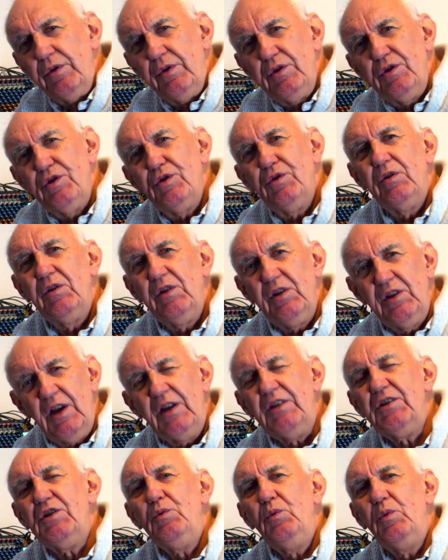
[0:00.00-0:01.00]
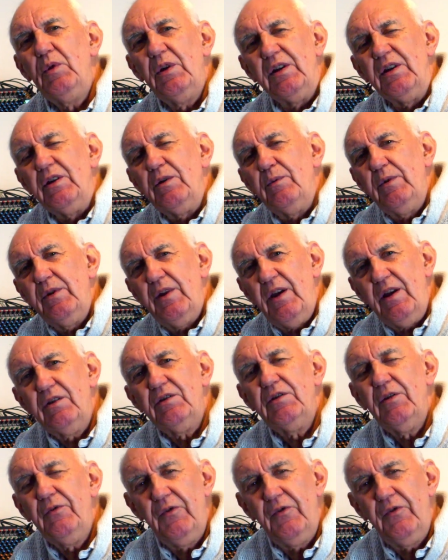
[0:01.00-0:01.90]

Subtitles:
that you can get away without a